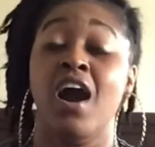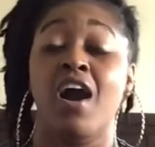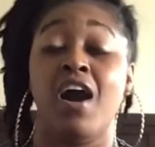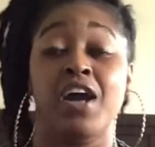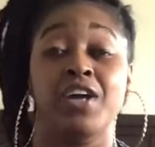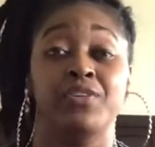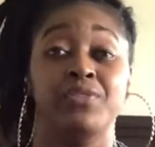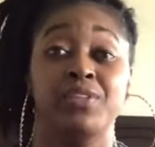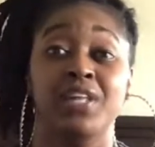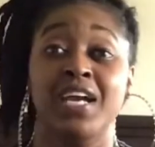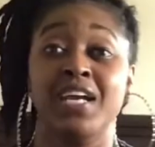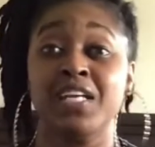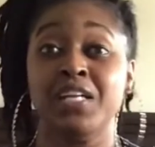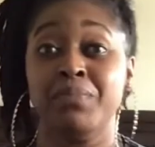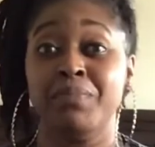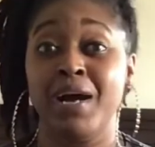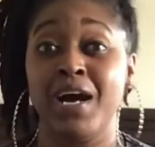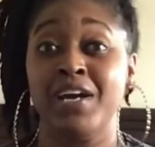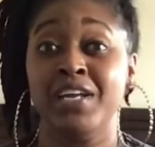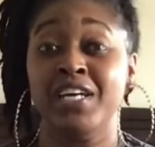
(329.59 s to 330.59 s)
Are you thinking
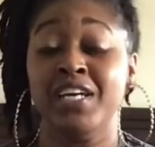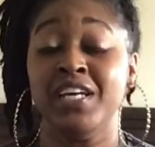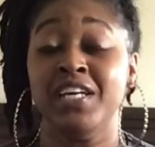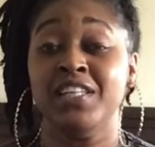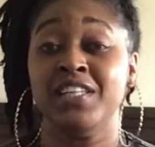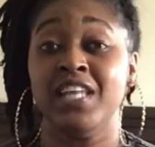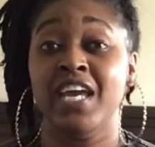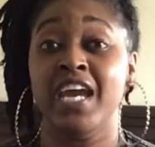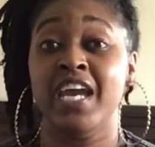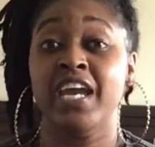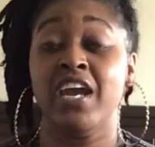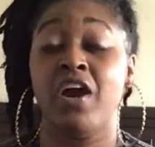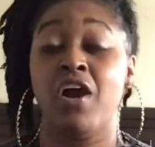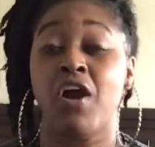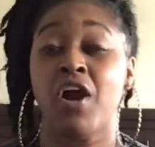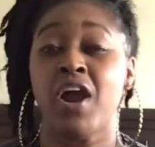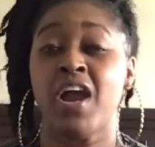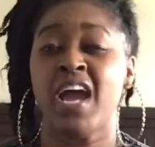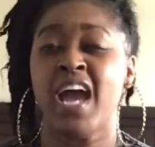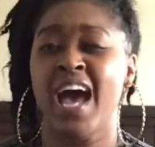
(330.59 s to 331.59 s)
about it? They
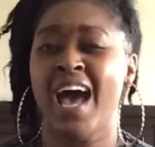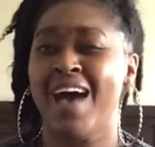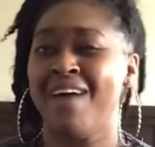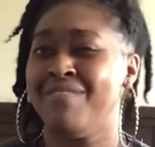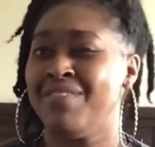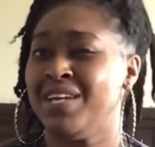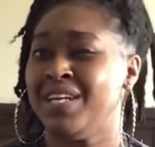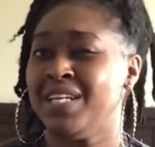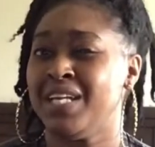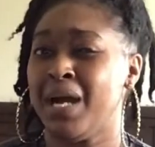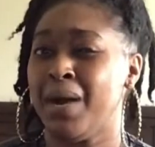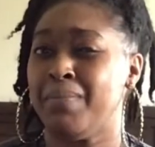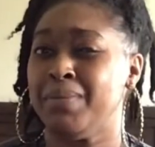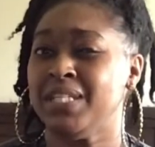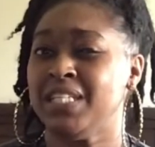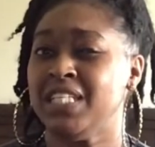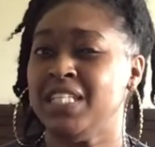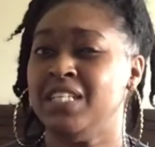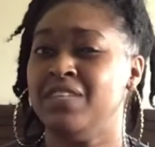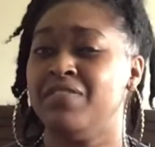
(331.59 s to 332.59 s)
are having, I
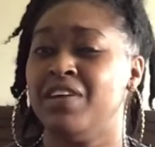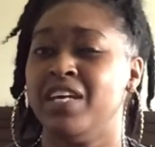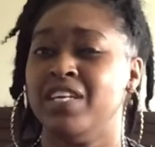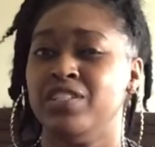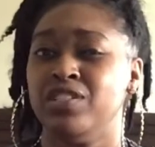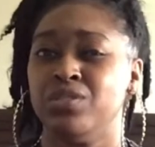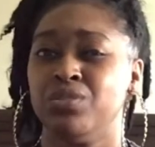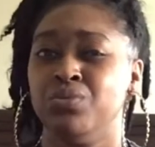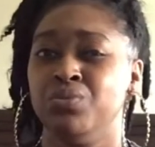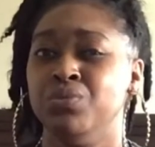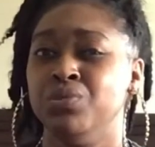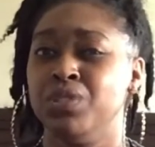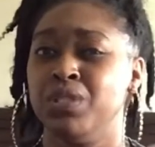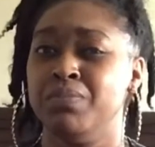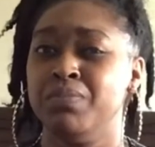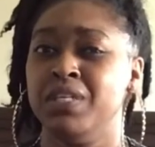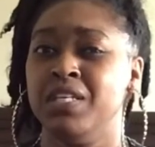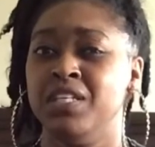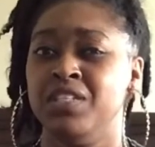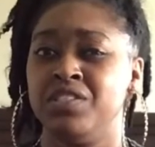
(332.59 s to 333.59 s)
believe, a
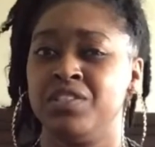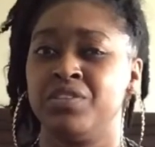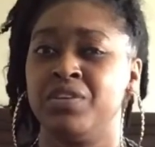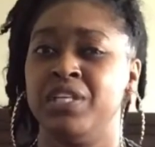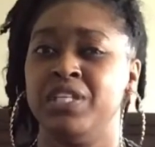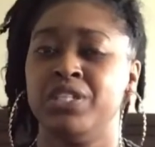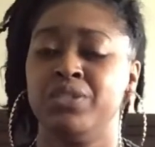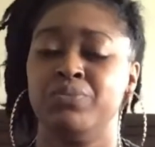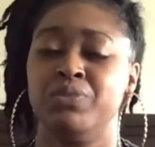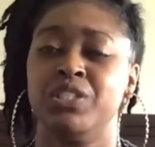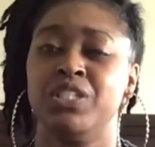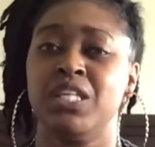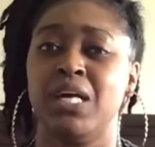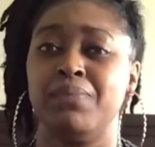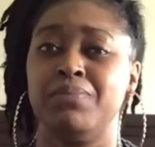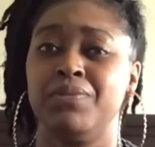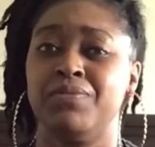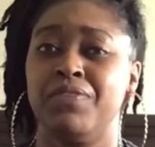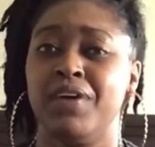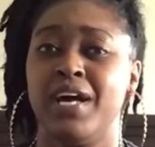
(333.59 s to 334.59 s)
soon-to-be integration with
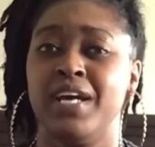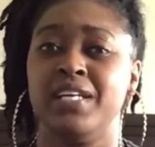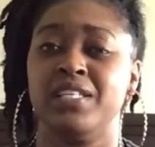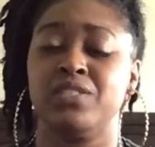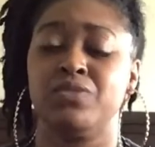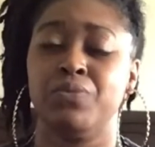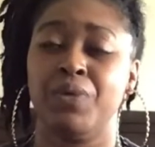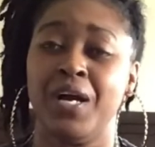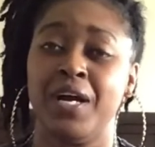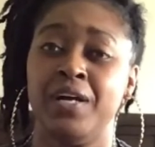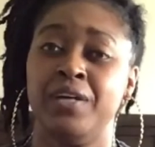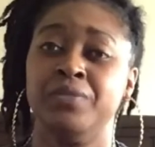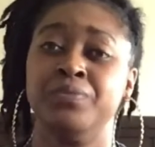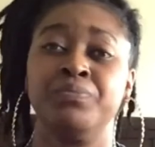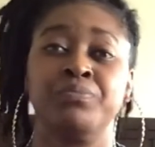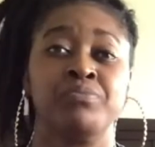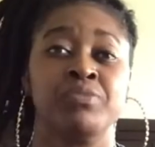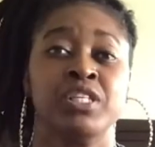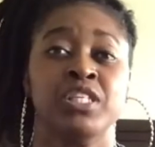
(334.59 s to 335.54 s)
Shopify as well.